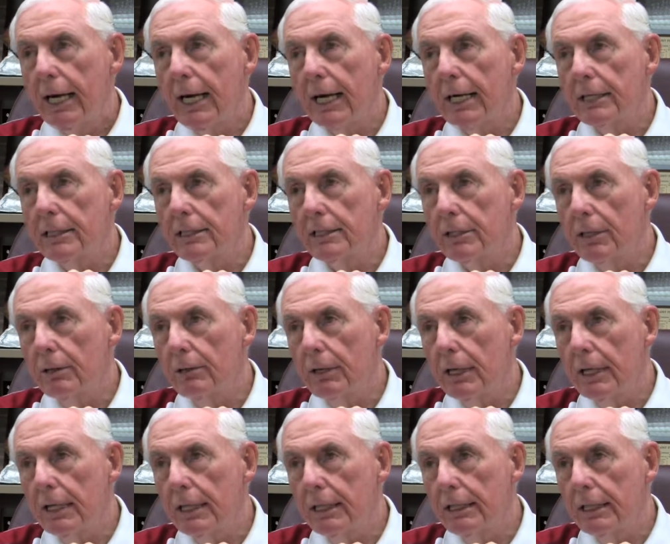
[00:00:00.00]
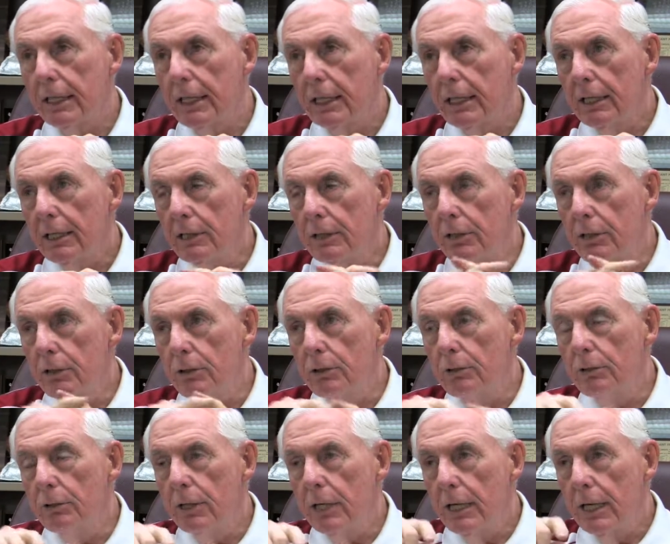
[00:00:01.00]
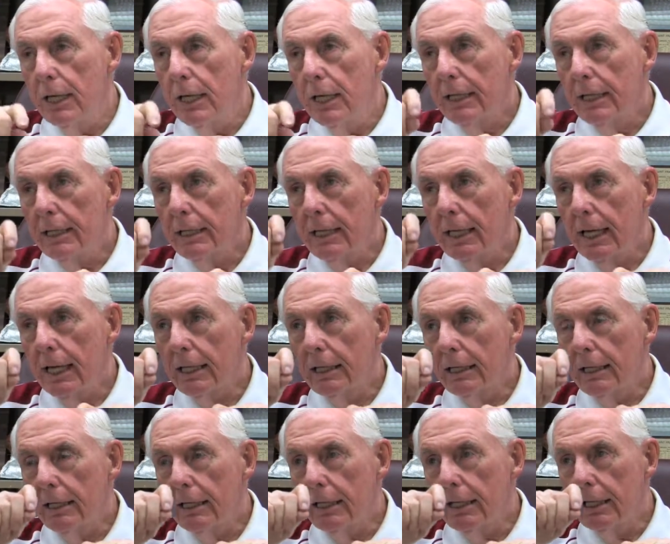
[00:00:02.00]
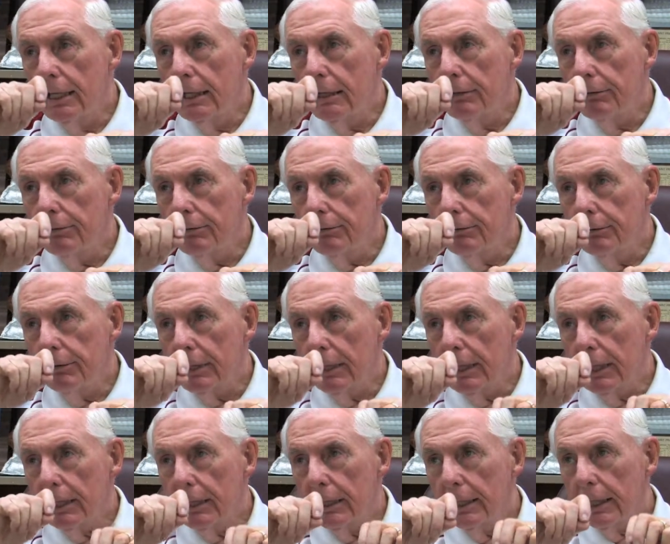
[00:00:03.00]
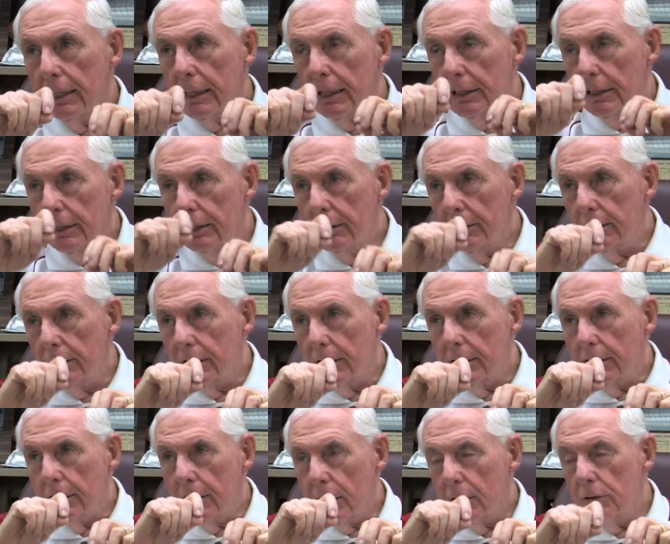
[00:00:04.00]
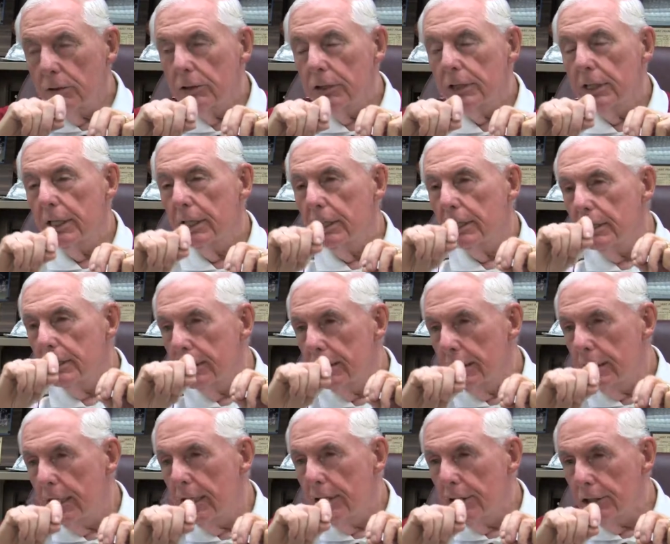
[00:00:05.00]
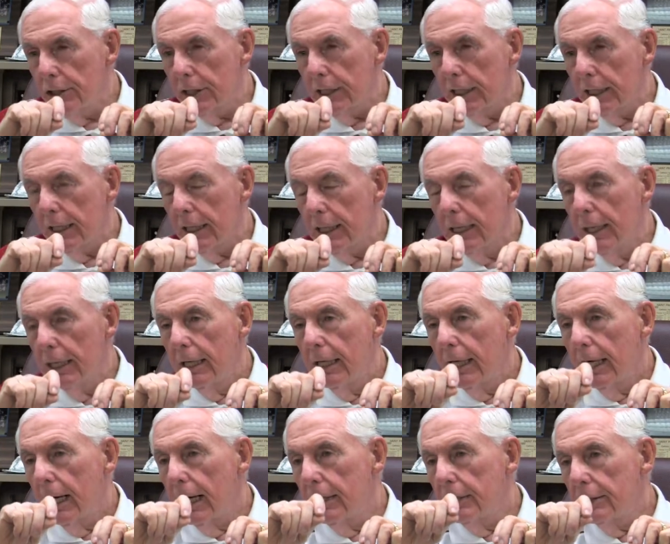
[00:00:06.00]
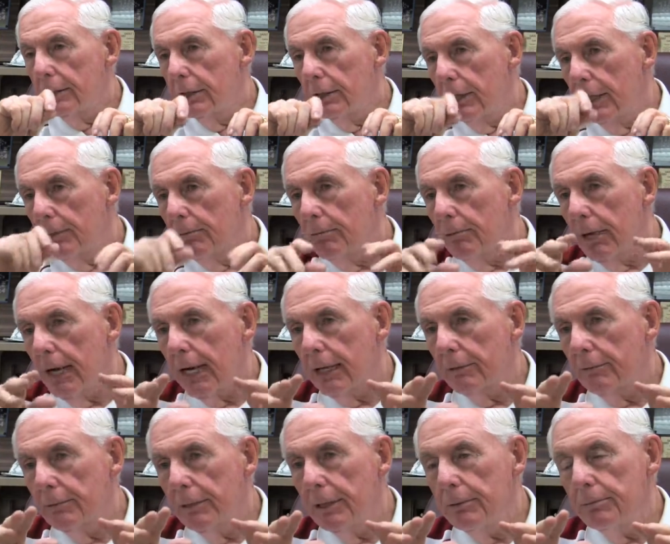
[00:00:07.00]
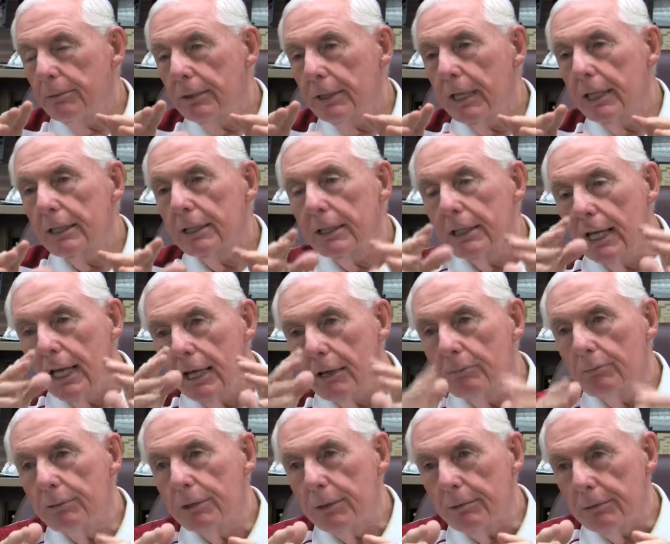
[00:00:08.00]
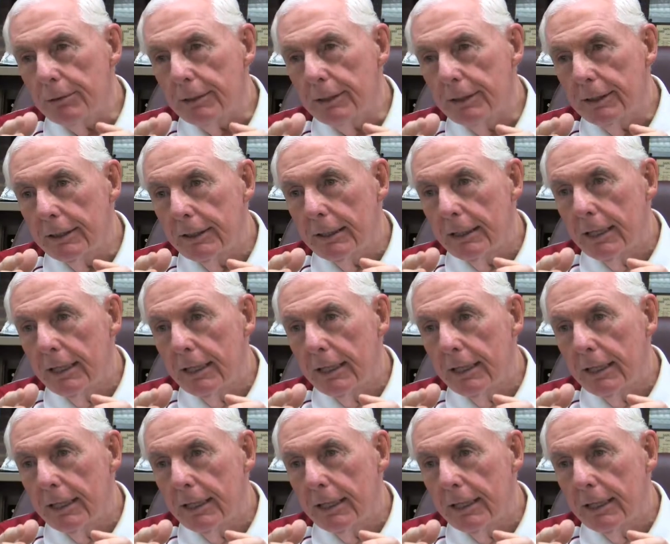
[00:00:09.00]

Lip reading: And so I knew that if I got into coaching and teaching, I could impact people, I could help people.